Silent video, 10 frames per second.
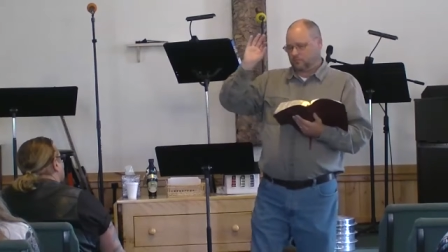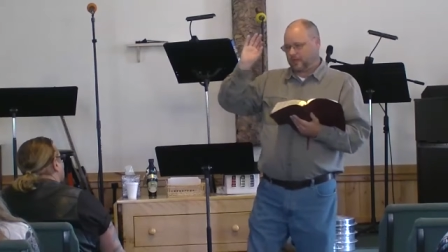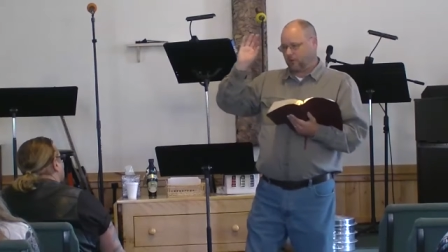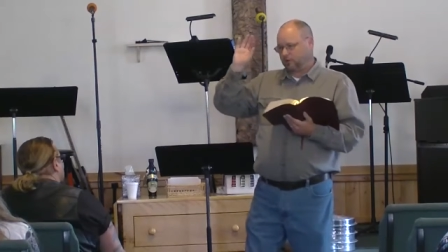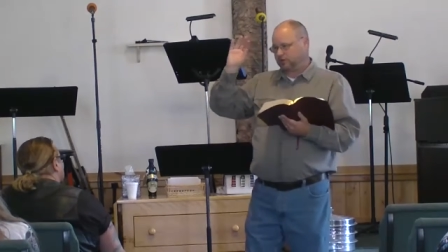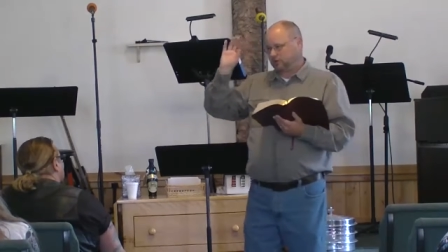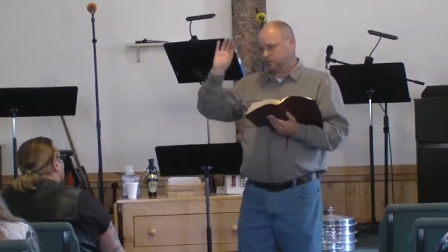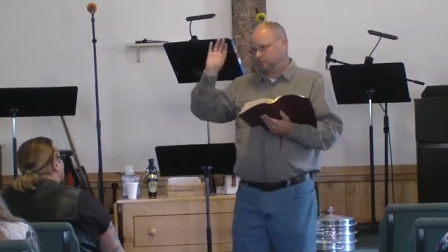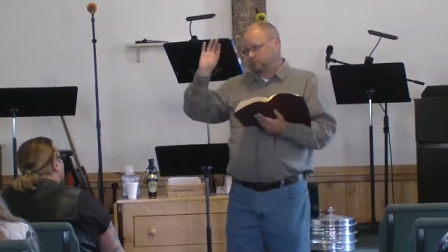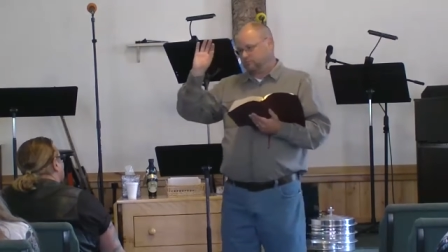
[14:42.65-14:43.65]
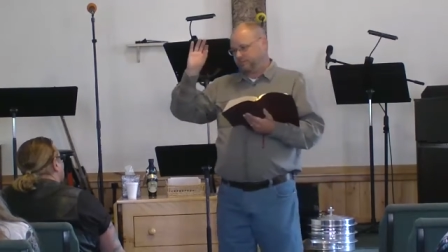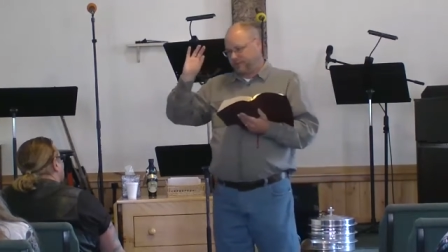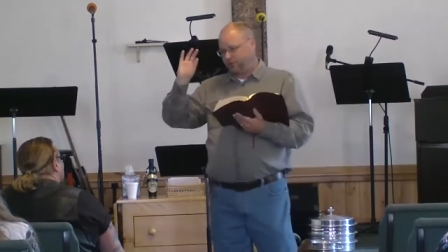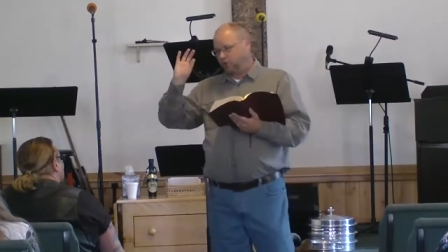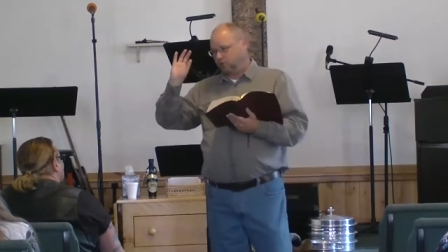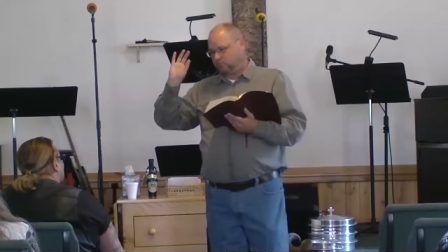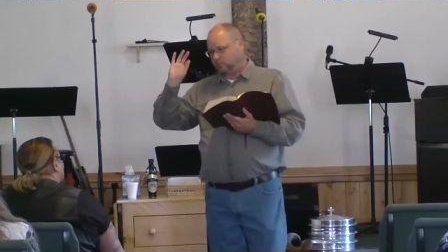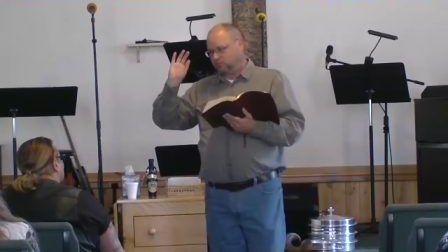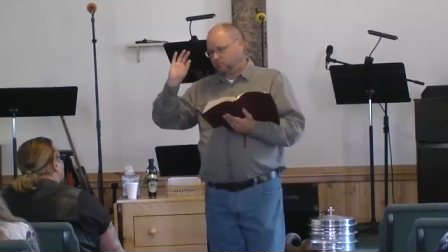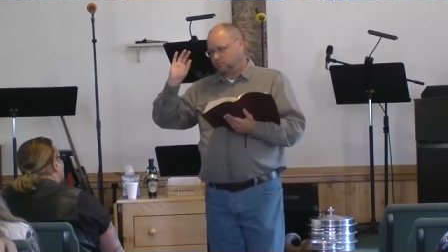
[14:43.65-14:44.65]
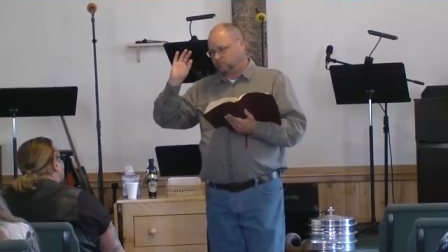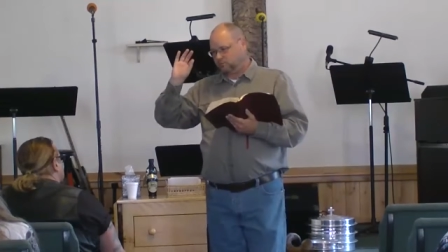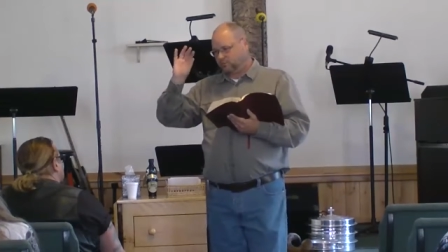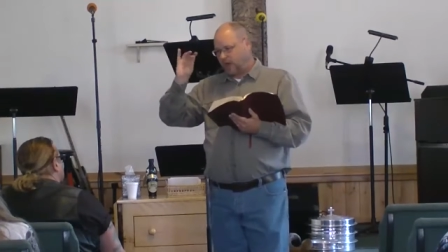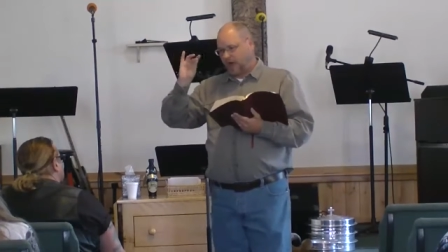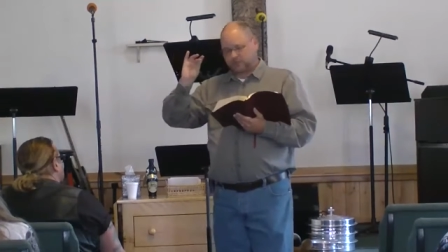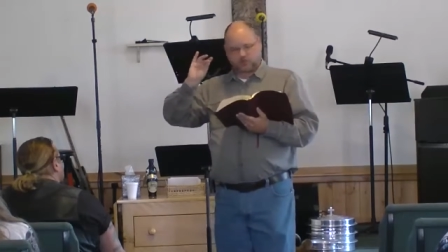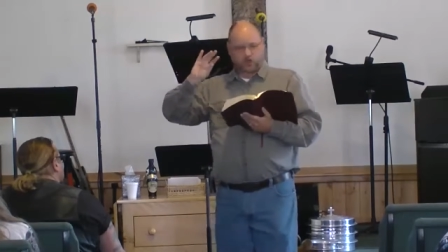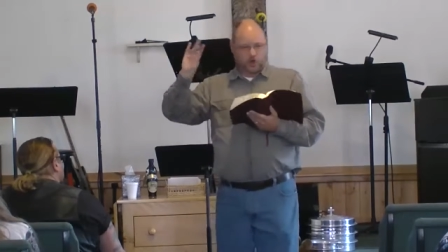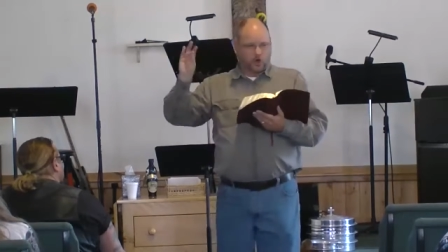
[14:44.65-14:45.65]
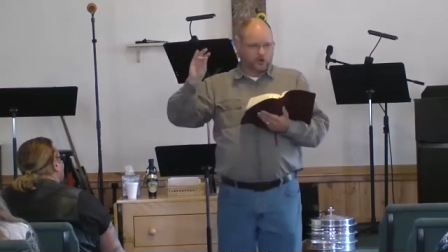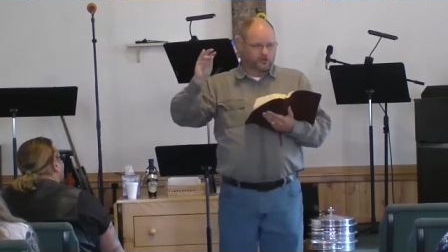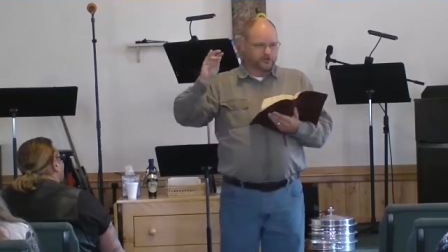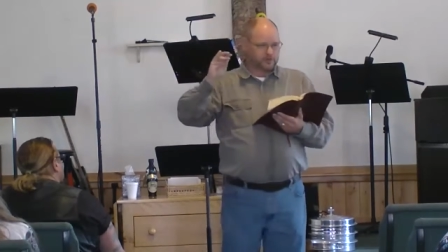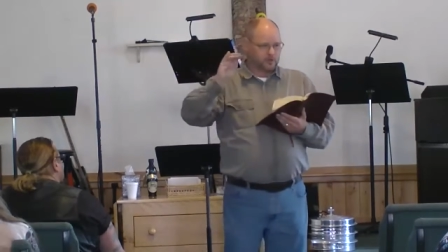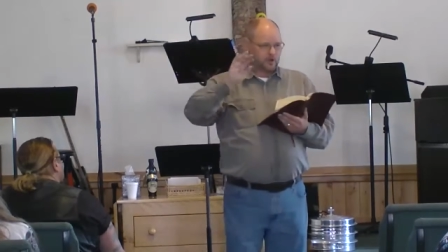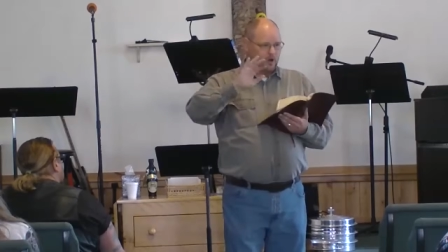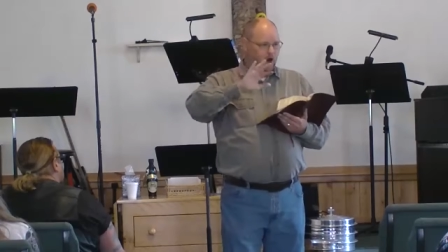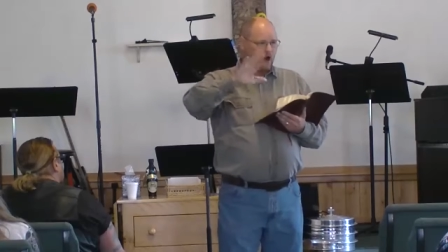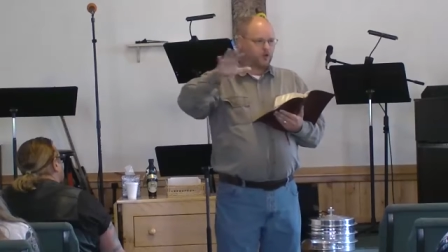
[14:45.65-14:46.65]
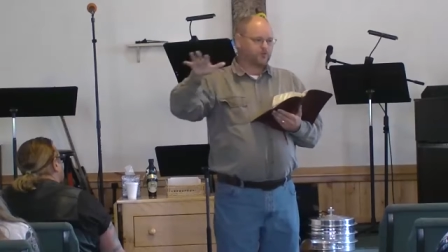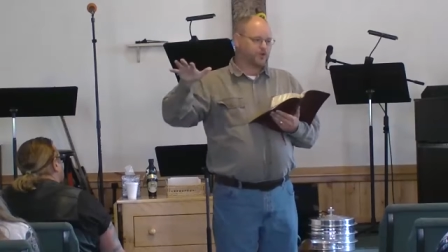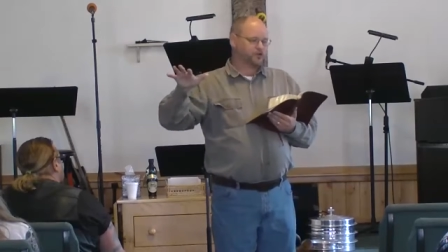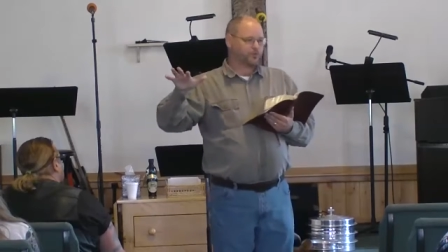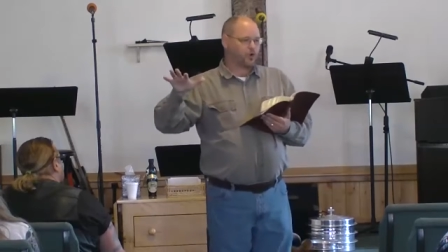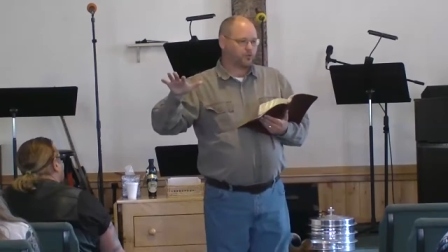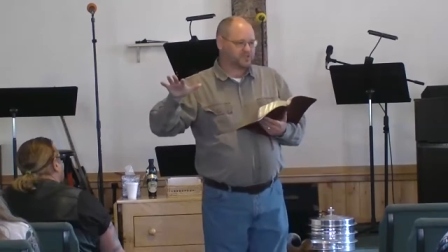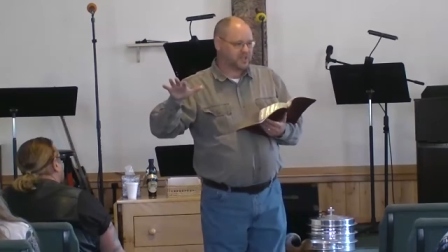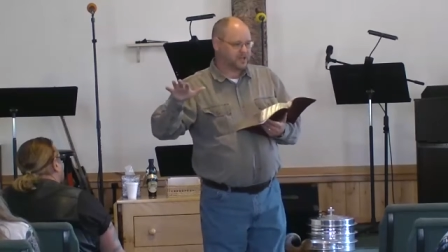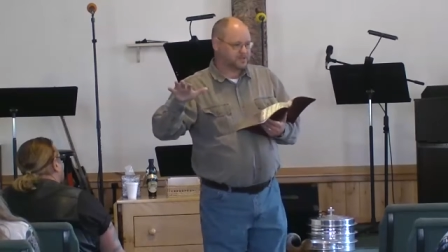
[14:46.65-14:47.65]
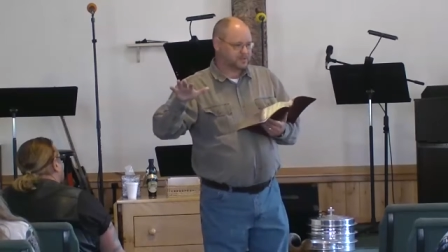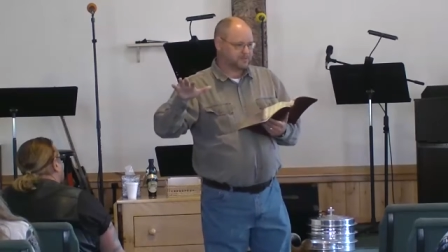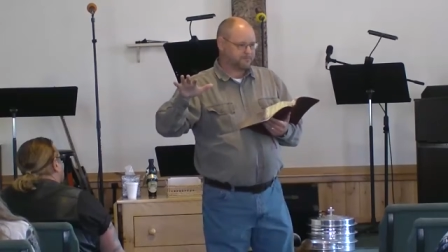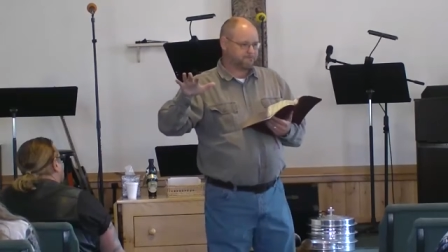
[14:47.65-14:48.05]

That was people, flocks, herds, all the firstborn was his.